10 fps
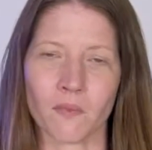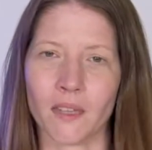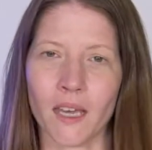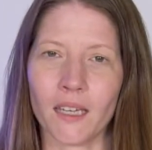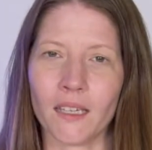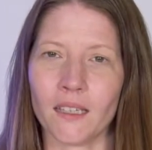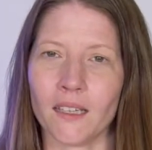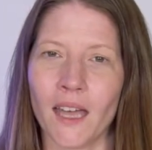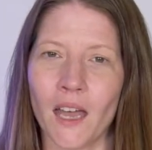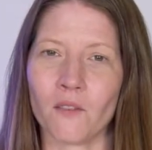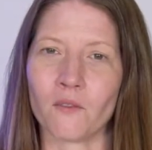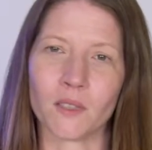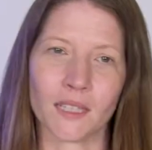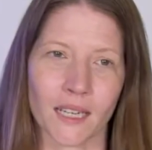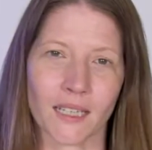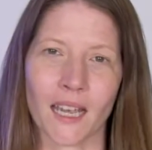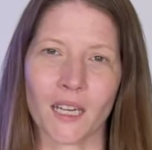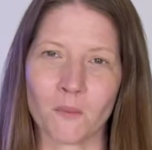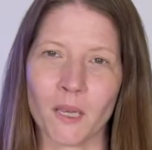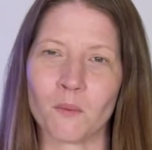they have
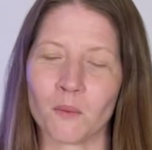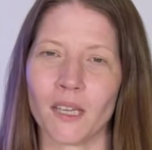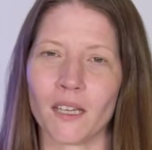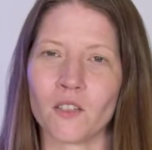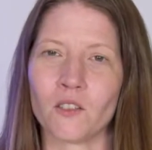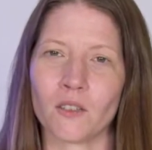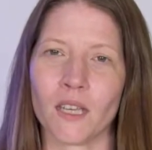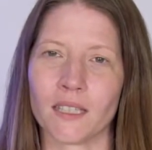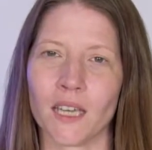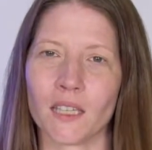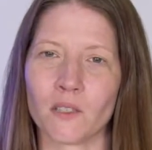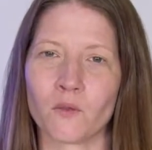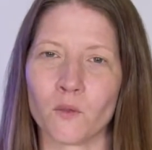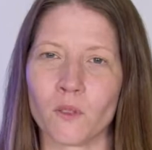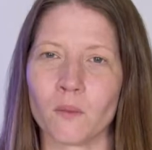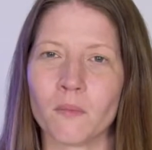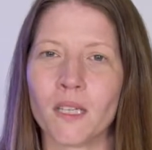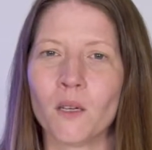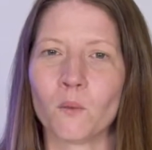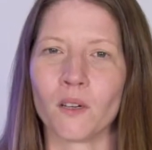dedicated people that can do that task for them.
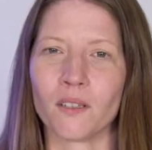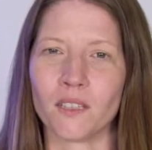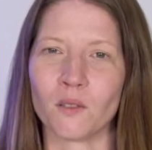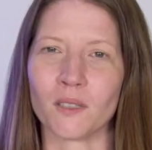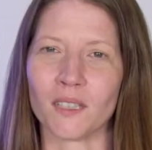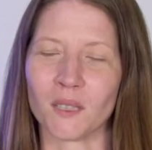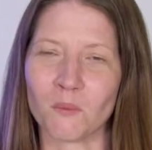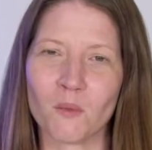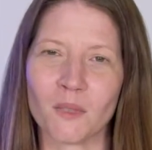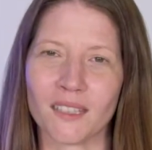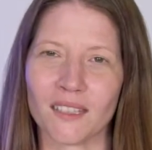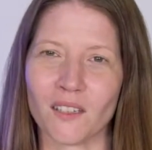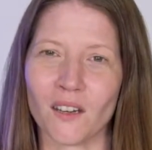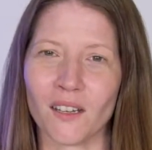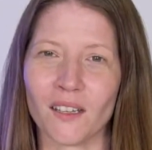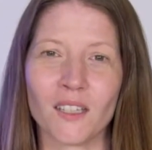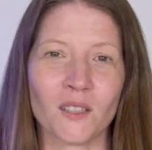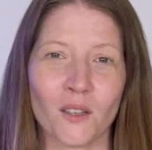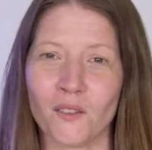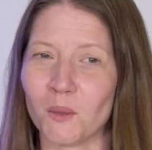Whereas you as a small business owner,
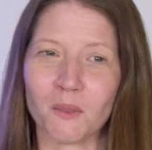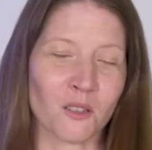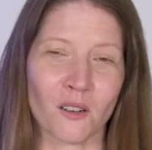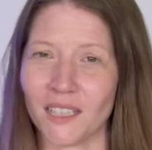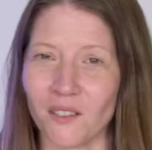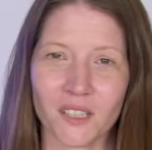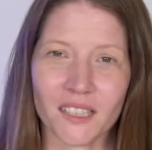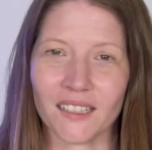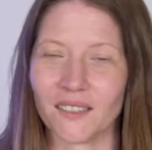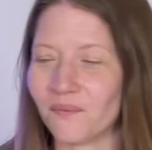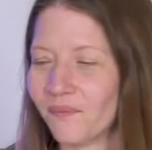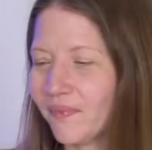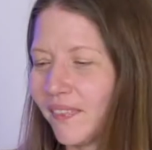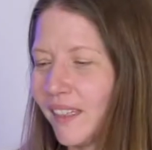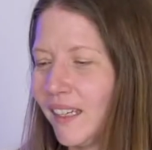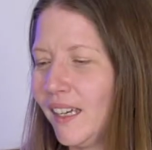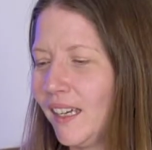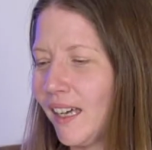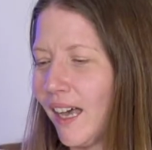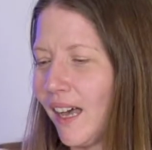you have to be across everything.
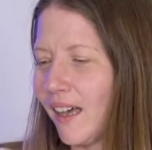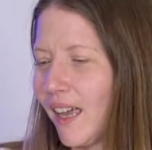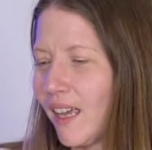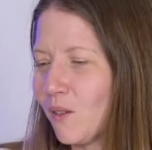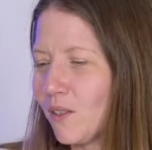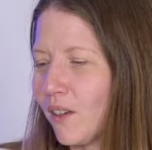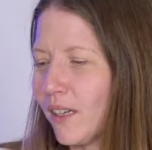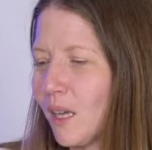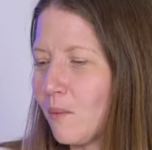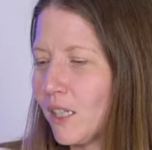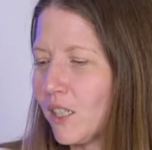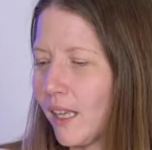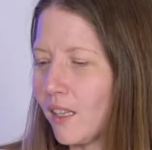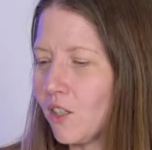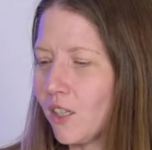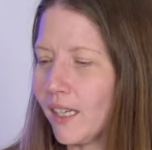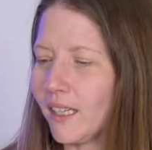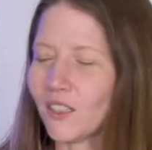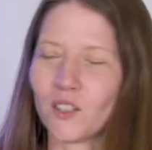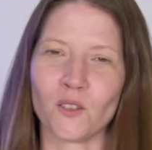And also it can be
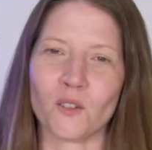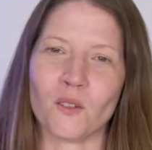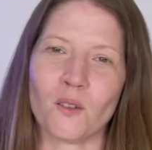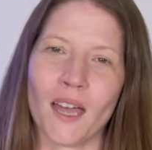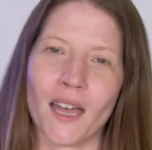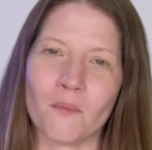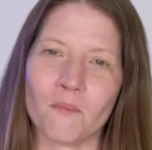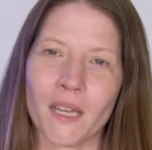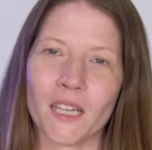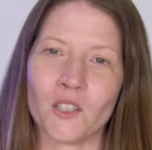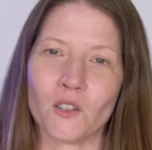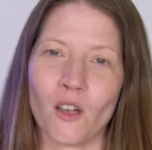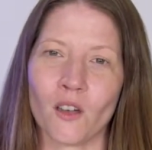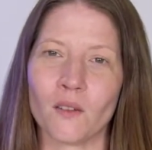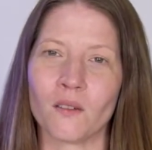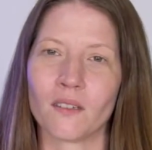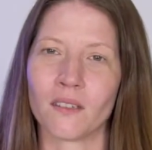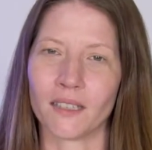challenging to manage your own